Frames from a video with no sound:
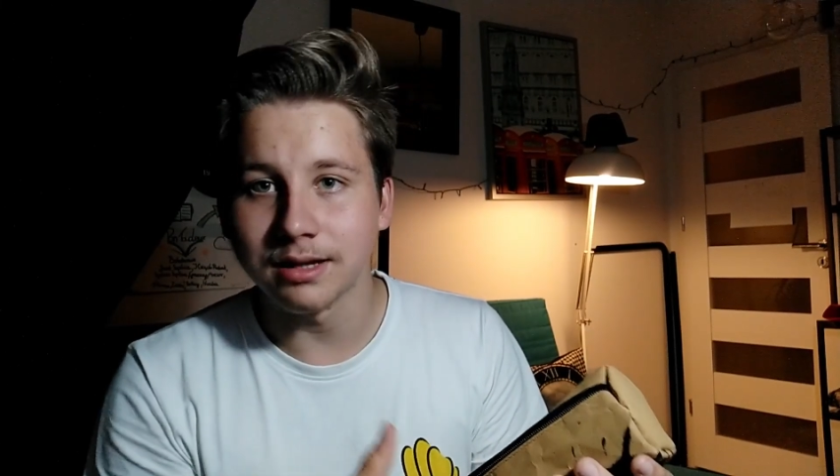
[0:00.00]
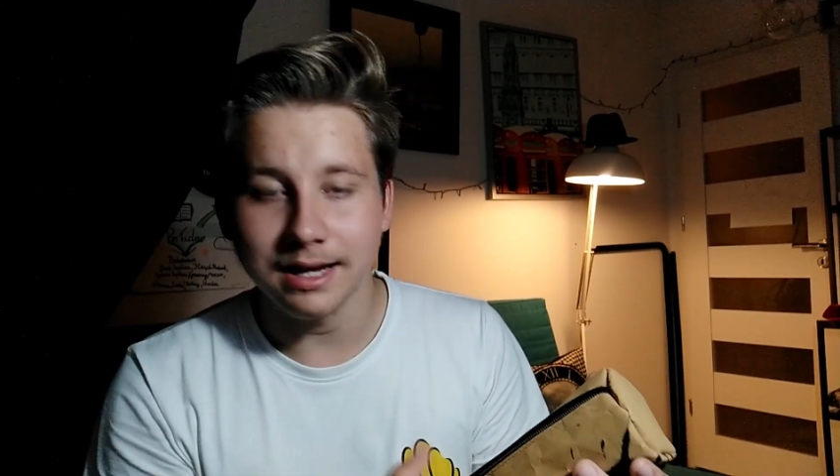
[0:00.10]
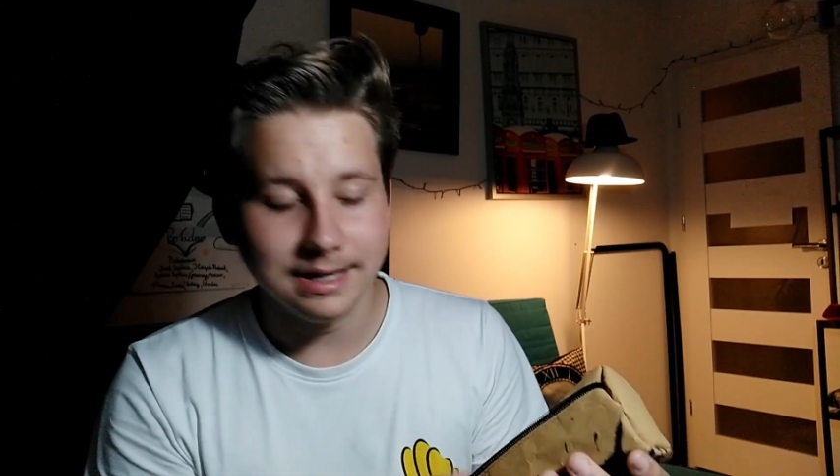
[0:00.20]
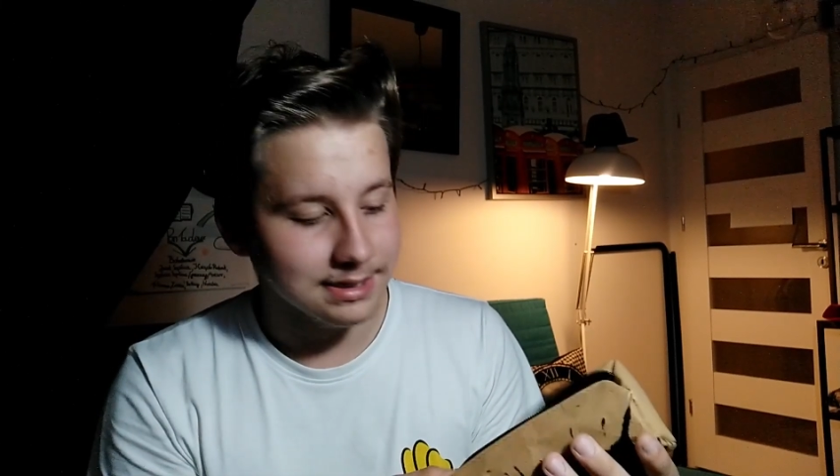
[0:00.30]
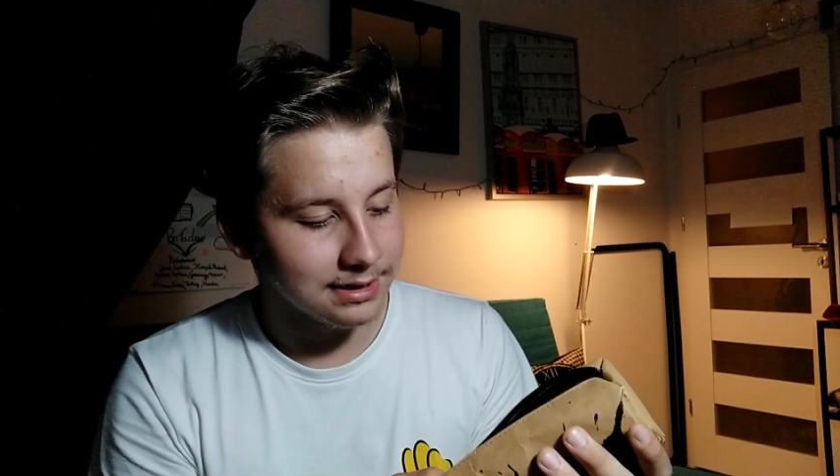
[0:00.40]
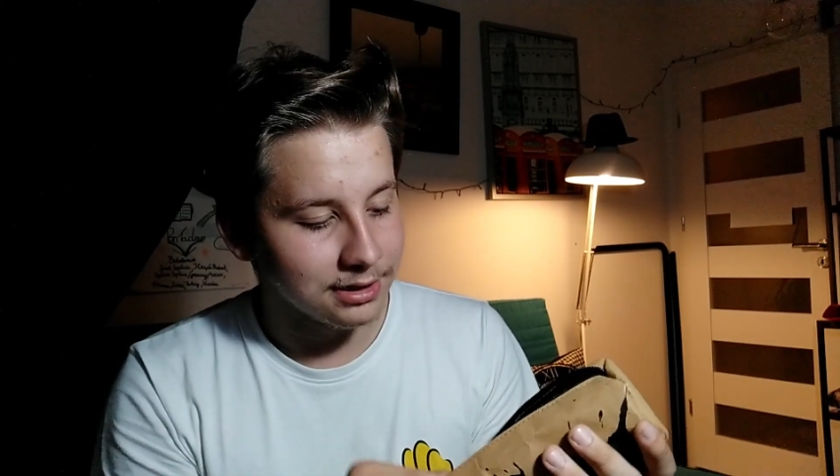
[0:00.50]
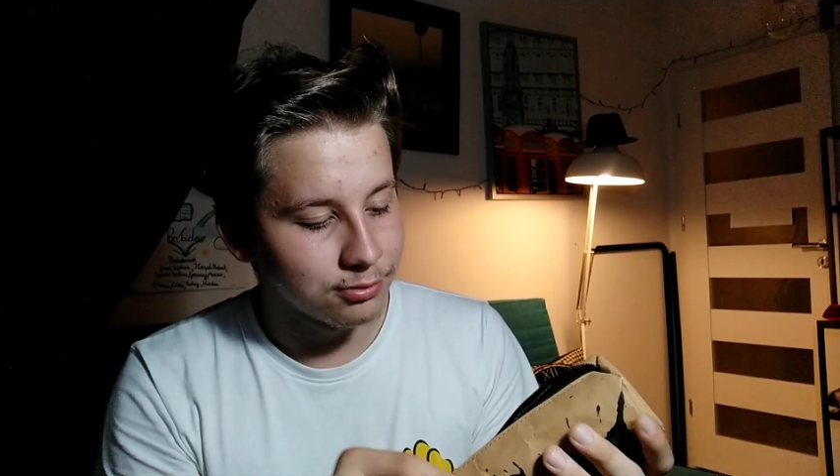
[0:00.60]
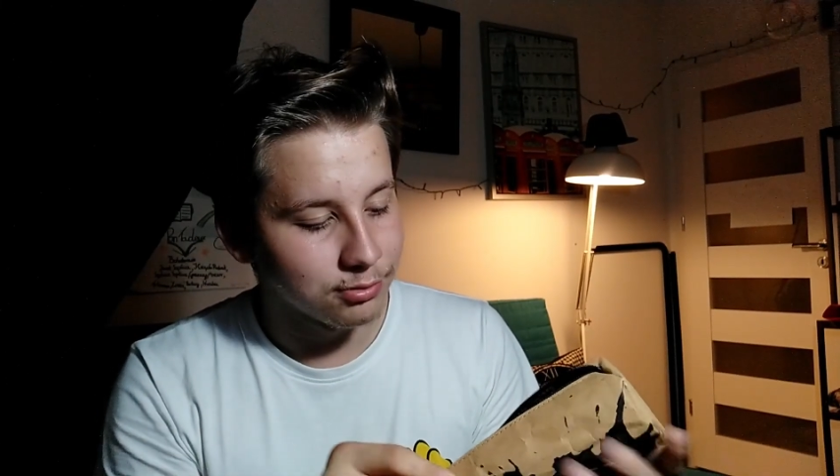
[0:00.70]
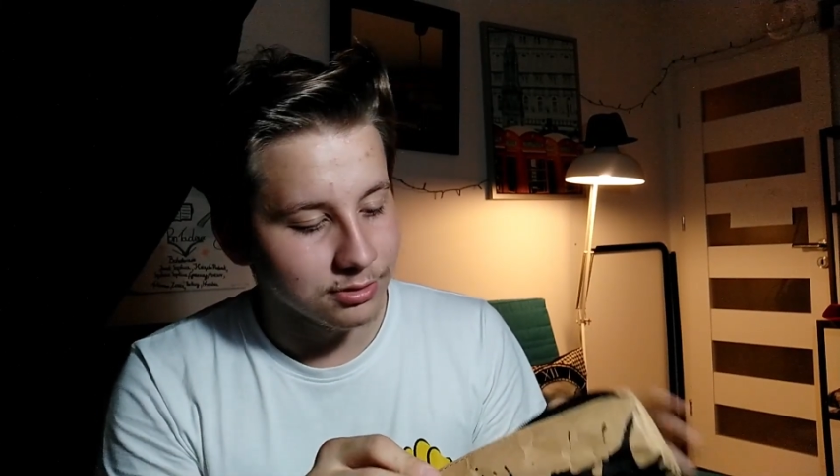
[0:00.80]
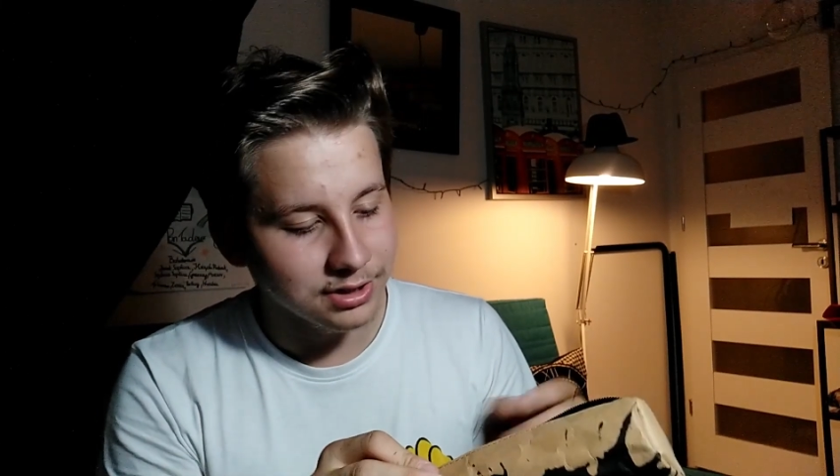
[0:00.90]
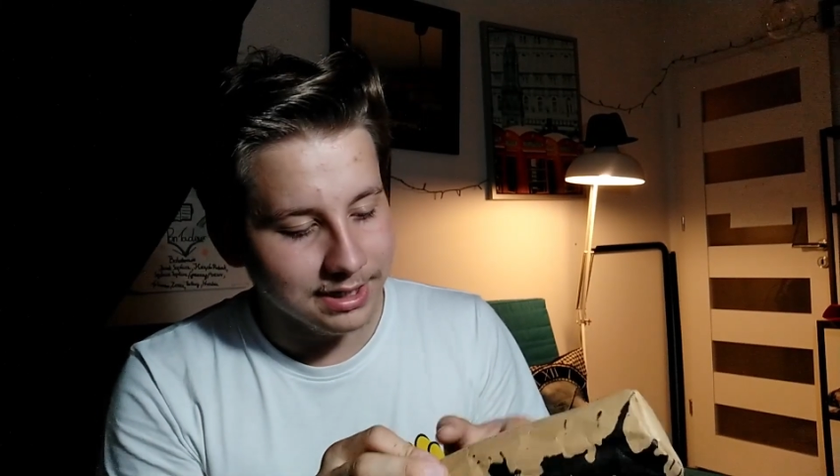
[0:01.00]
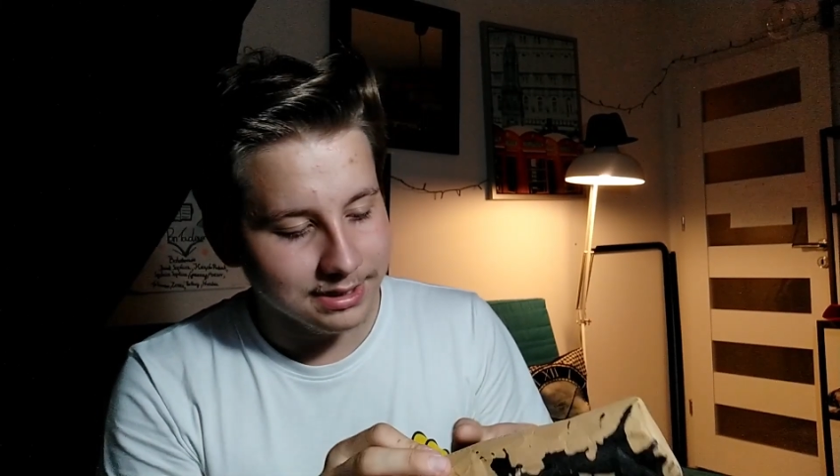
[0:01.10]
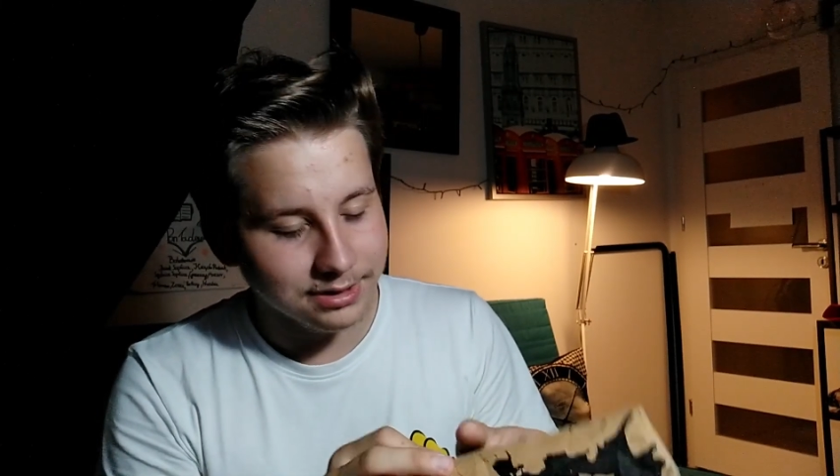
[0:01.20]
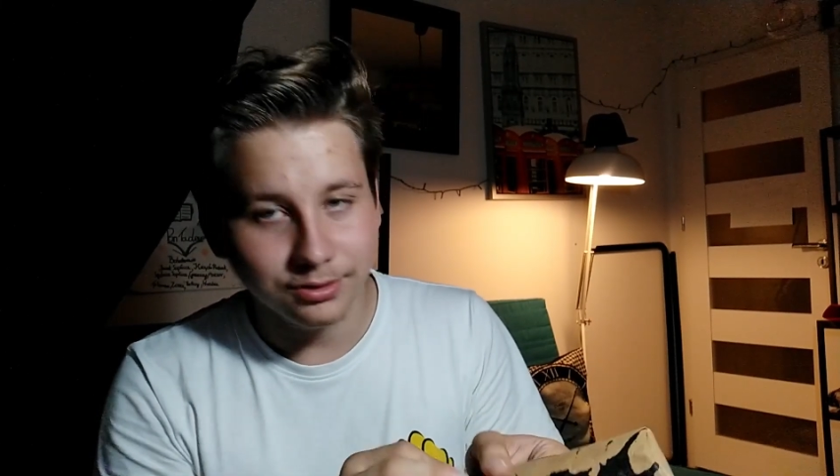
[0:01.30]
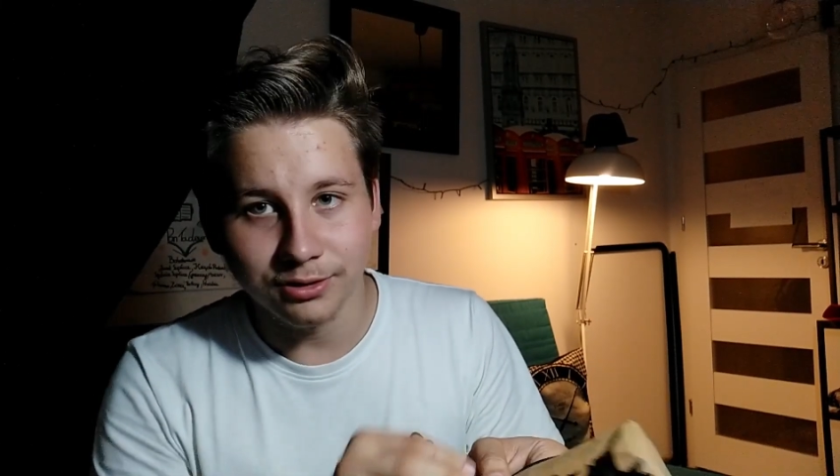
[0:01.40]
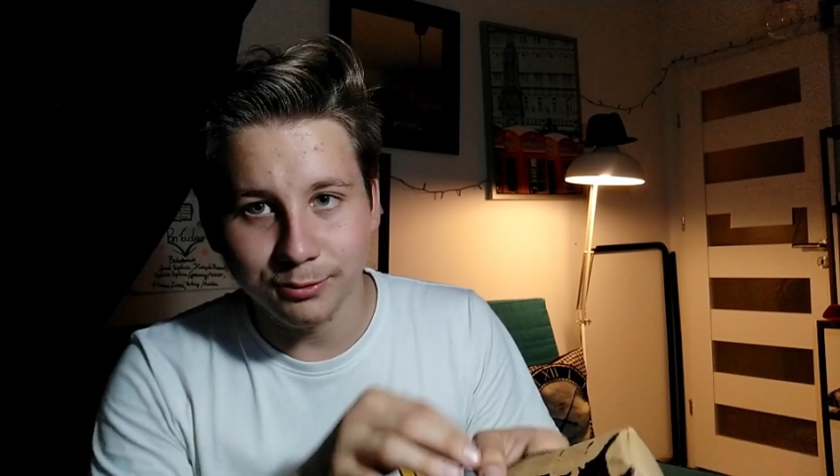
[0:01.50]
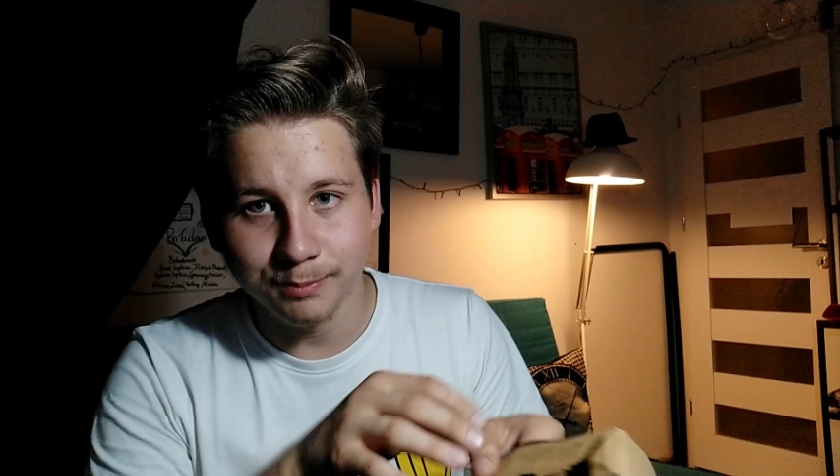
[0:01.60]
case, it will just,